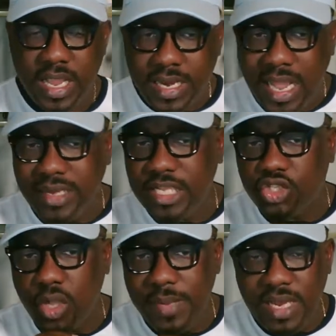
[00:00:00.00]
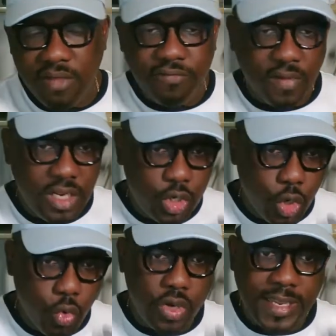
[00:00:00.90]
Now, this dominant
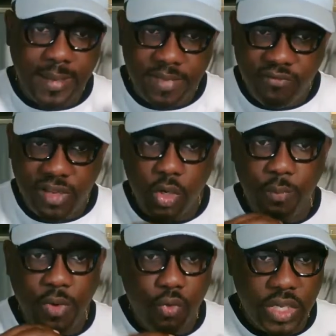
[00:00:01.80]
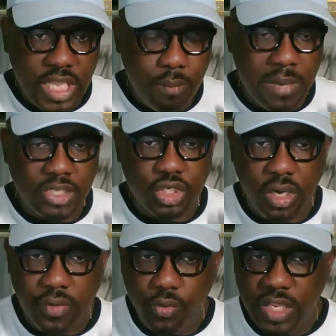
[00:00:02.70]
follicle will keep developing, will keep
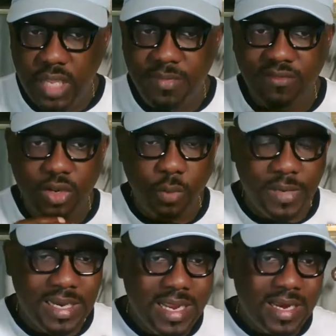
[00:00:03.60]
maturing, will keep developing.